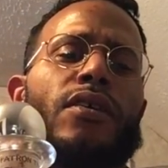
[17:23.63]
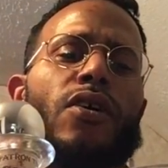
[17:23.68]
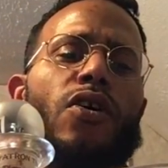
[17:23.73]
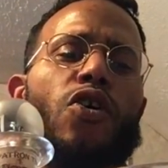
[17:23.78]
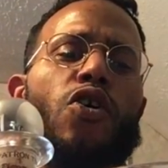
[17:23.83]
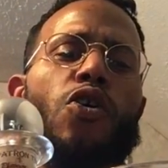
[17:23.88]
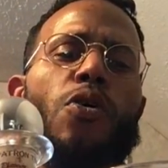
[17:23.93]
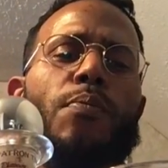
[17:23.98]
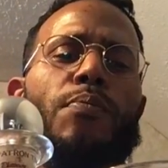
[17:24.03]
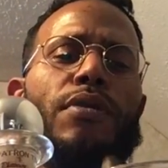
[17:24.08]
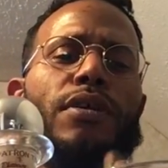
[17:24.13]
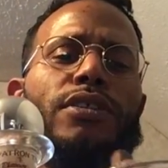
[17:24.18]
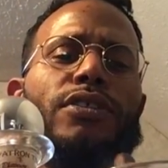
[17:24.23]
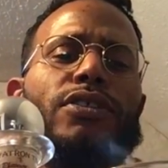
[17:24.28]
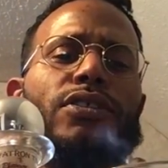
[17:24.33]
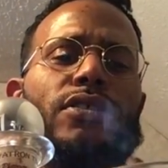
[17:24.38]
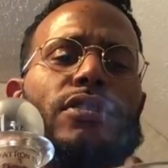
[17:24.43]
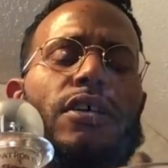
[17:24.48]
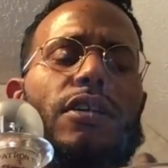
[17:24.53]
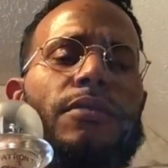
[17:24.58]
All
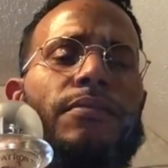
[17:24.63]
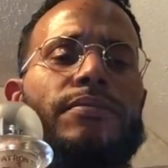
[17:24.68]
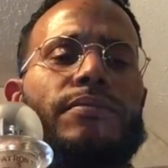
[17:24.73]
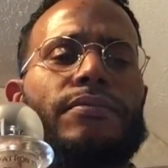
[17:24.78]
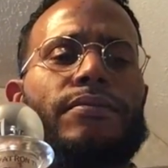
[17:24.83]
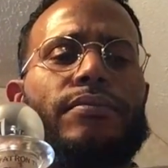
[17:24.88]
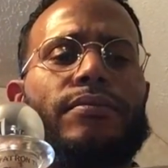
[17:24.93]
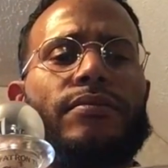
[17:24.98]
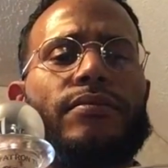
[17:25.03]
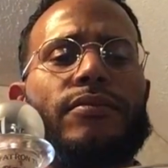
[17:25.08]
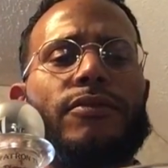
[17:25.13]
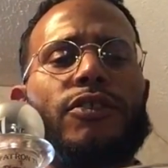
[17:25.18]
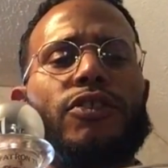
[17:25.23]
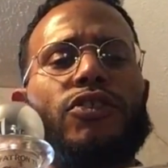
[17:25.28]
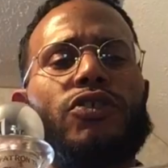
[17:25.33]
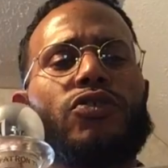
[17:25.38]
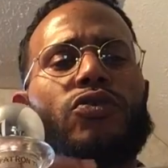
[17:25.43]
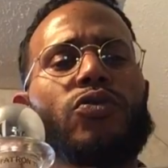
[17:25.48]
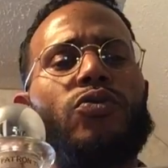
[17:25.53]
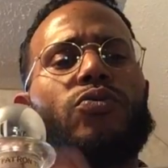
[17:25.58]
bunched up.
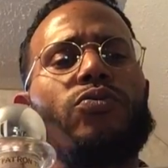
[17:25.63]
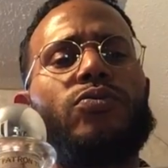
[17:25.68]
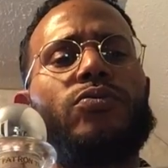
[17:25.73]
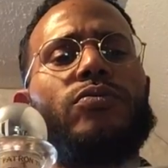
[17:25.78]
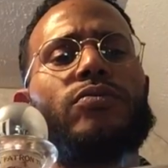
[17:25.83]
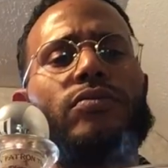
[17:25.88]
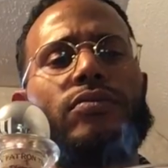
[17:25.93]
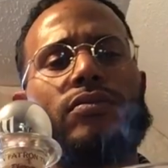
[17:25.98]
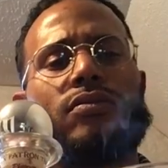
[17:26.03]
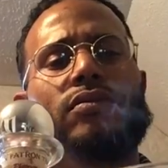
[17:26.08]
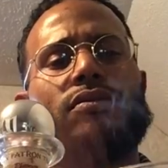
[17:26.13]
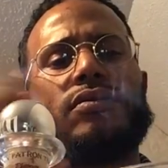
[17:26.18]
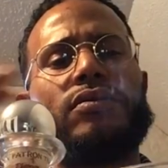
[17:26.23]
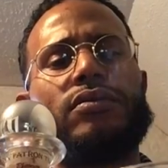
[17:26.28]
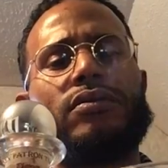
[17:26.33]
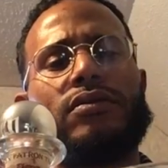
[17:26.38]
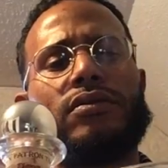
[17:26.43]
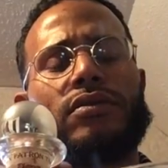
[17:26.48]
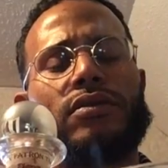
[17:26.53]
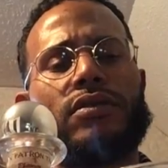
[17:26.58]
So
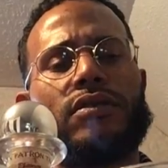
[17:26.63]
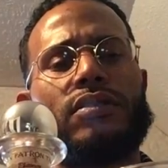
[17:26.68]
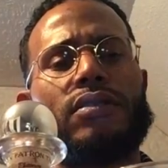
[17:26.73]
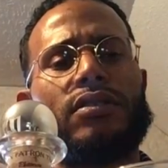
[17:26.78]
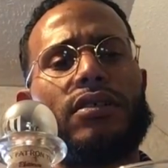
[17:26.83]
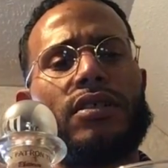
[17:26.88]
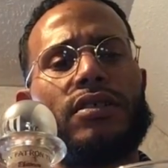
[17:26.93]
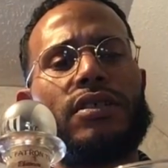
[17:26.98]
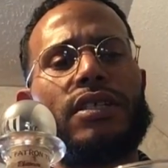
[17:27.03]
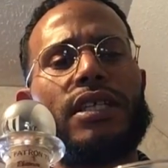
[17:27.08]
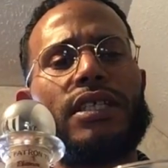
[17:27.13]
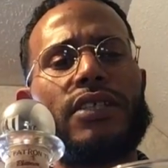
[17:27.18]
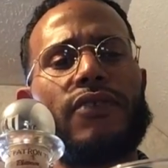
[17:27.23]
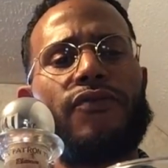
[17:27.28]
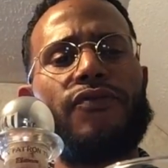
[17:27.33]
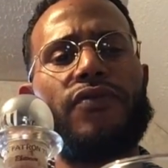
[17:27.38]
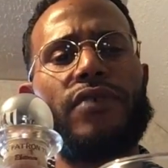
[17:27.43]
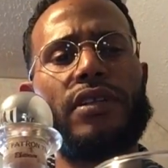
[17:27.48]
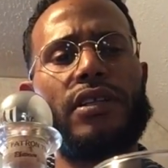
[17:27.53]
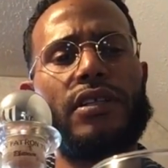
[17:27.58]
they take the
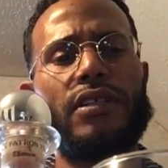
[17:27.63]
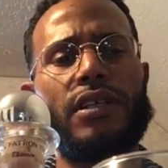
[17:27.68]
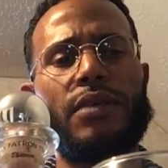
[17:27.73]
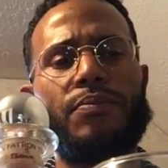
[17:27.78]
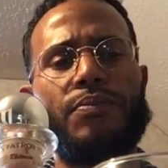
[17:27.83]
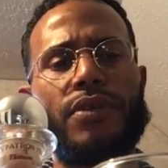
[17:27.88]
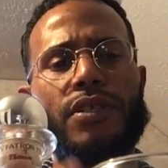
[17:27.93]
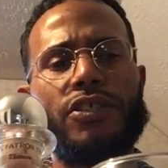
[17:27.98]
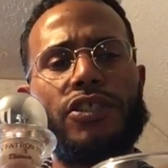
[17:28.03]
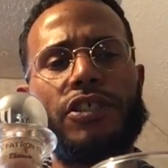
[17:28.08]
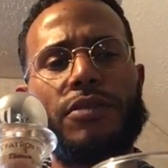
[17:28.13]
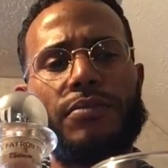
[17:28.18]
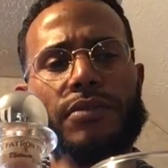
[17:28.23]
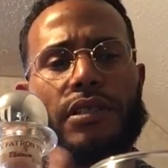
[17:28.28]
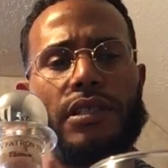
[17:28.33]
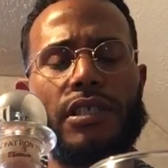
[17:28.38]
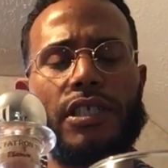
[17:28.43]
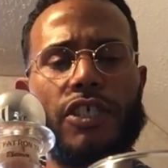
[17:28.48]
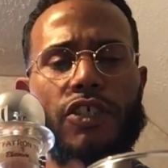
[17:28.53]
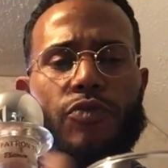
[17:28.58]
filler, they bunch up the
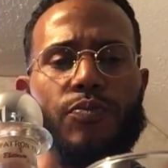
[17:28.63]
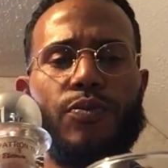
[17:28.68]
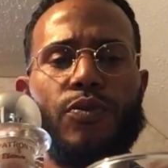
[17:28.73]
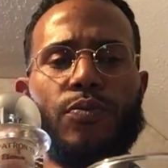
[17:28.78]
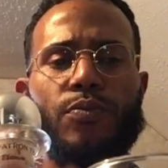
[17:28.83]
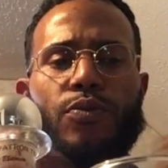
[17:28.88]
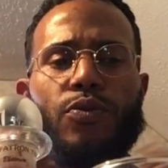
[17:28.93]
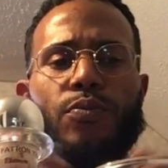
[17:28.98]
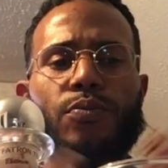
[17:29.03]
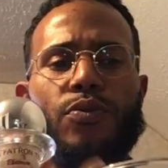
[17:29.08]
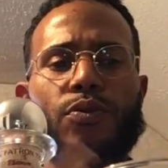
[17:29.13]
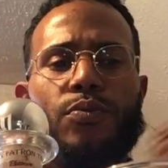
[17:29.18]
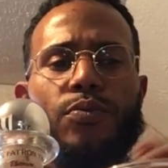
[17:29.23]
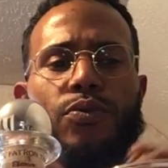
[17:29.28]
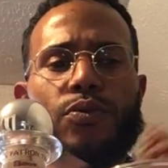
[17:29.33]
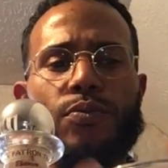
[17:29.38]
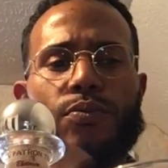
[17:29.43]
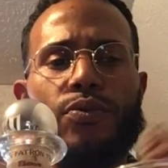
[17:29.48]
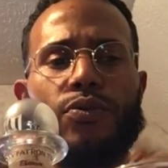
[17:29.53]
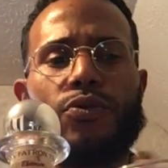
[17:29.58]
leaves, boom, boom, boom,
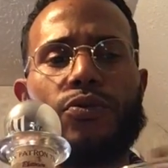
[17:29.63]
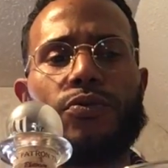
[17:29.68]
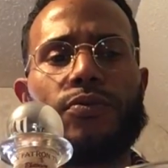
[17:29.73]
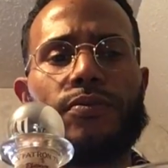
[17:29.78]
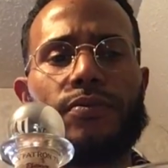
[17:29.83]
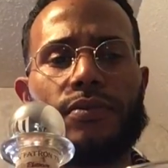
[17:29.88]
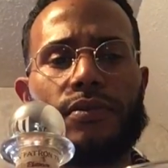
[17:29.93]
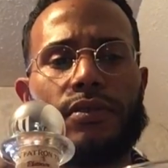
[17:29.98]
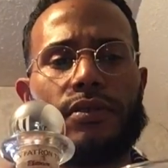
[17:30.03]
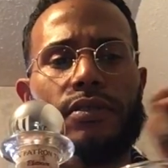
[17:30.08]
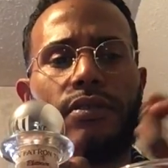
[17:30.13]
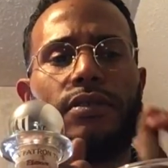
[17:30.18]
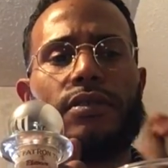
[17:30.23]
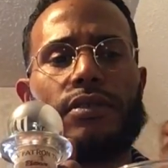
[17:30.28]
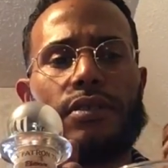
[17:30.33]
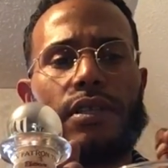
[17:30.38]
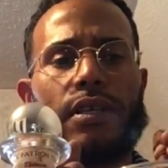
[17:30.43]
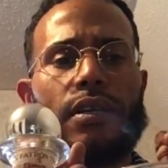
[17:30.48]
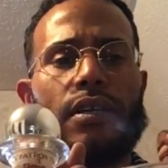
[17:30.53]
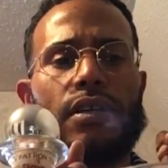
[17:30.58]
boom, boom.
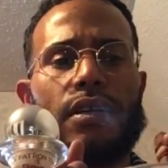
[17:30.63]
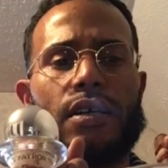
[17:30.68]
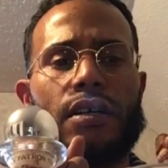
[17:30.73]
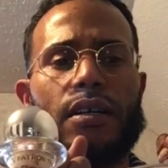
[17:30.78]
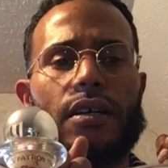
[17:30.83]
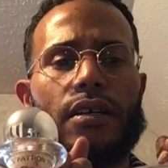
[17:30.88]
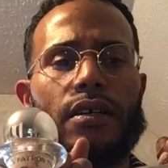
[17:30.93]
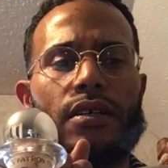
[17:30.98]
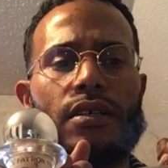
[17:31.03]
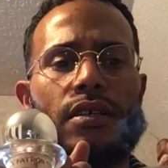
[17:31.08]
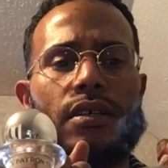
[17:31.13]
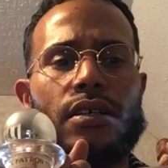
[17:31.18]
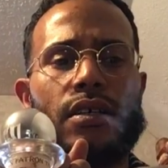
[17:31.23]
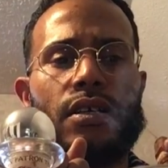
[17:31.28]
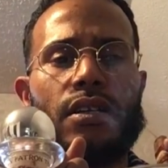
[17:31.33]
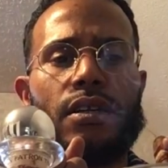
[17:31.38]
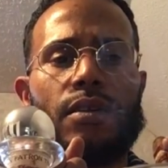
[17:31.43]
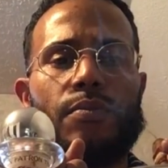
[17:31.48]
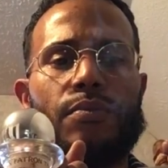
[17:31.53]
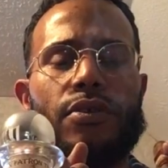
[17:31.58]
They
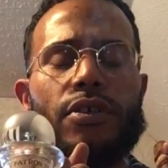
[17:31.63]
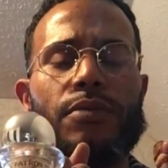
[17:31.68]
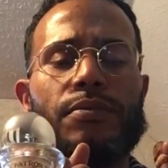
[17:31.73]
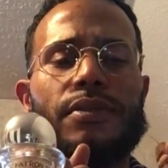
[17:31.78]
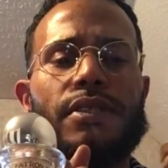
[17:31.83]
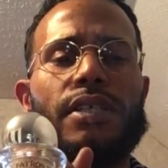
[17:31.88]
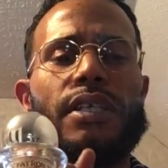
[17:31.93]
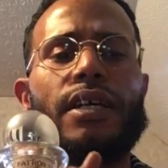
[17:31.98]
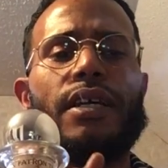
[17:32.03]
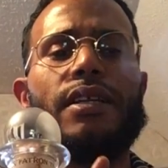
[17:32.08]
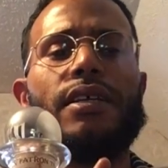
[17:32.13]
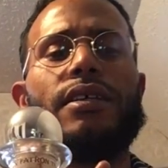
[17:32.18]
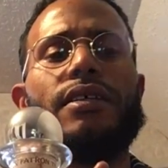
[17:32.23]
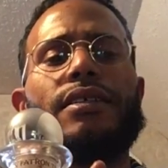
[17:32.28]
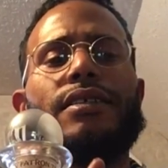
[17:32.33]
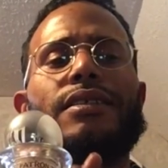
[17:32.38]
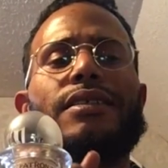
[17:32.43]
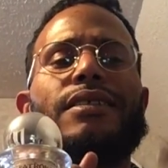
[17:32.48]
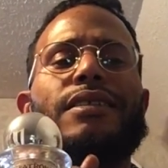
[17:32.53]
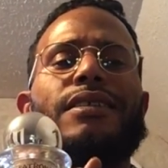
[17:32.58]
put them together,
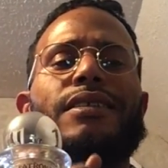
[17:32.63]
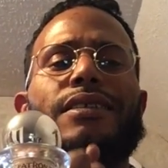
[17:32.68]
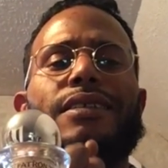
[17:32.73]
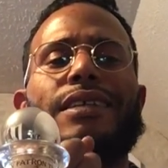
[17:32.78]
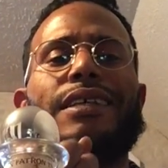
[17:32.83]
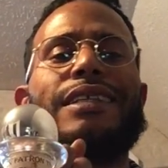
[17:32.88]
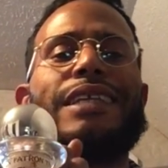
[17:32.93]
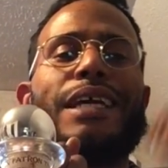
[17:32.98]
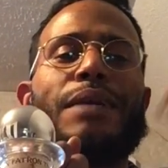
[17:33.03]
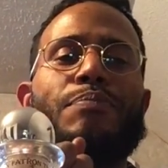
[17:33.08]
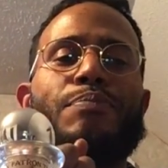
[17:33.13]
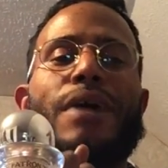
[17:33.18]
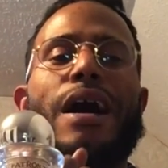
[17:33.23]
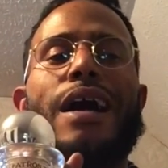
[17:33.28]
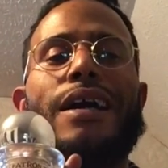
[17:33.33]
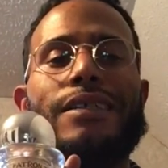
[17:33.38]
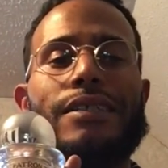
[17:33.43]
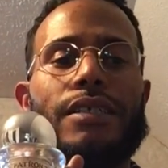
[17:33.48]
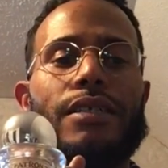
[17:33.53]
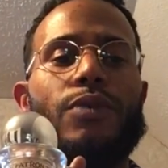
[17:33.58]
then they
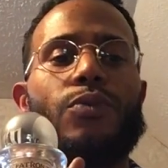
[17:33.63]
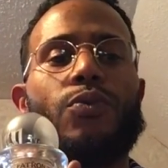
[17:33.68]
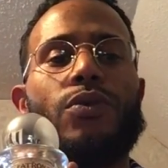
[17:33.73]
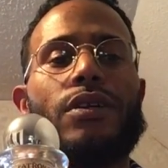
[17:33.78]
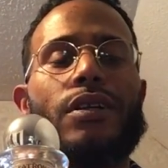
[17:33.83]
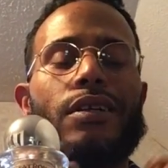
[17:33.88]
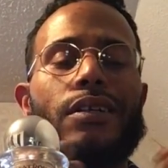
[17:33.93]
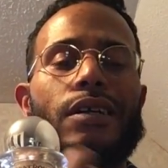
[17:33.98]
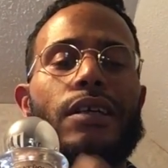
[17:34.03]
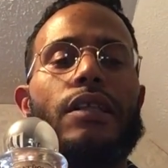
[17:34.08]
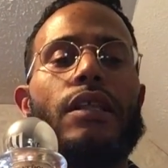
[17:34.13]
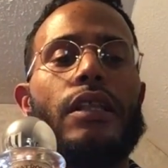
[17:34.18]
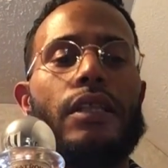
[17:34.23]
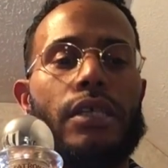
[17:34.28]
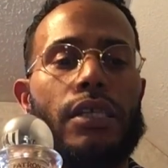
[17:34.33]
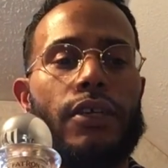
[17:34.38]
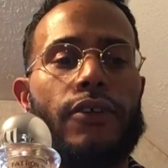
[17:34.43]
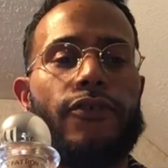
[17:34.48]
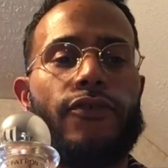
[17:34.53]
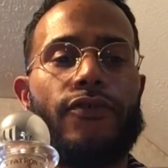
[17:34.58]
bind it with another
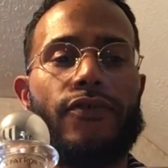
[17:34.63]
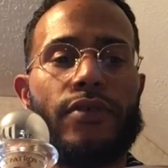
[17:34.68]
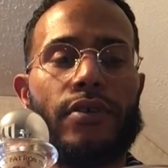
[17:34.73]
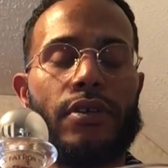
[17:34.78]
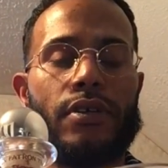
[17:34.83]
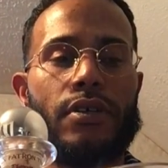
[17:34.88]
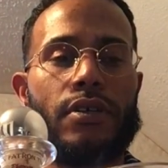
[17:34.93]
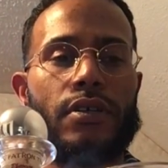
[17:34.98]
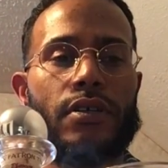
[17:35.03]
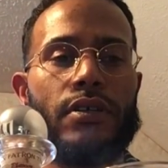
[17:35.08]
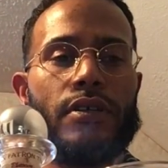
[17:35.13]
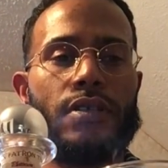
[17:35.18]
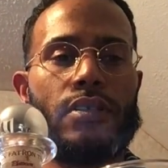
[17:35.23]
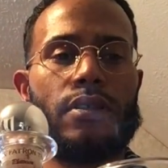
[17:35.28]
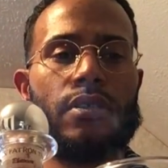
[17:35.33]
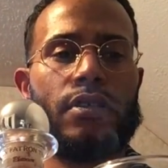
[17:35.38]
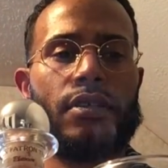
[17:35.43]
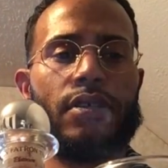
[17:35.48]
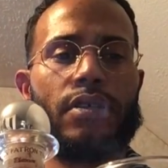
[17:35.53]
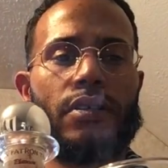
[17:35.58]
leaf.
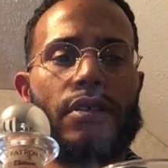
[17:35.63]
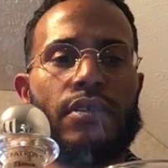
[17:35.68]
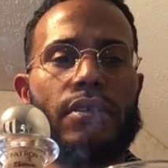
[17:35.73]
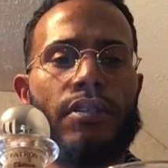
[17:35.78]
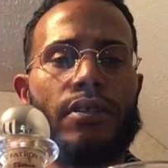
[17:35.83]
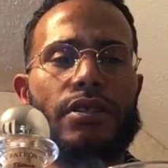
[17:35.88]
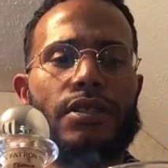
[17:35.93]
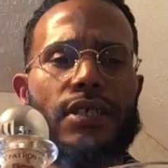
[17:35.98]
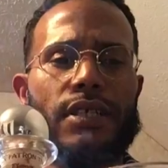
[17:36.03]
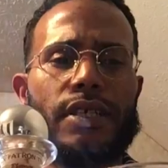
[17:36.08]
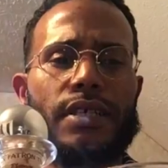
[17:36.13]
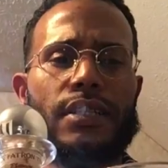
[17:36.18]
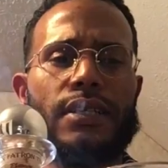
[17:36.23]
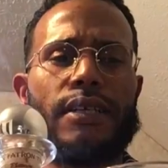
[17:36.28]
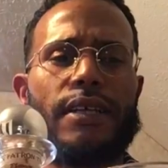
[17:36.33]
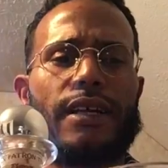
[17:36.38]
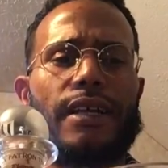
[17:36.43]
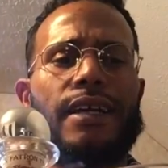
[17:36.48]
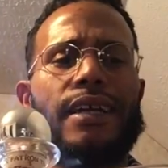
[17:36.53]
You dig?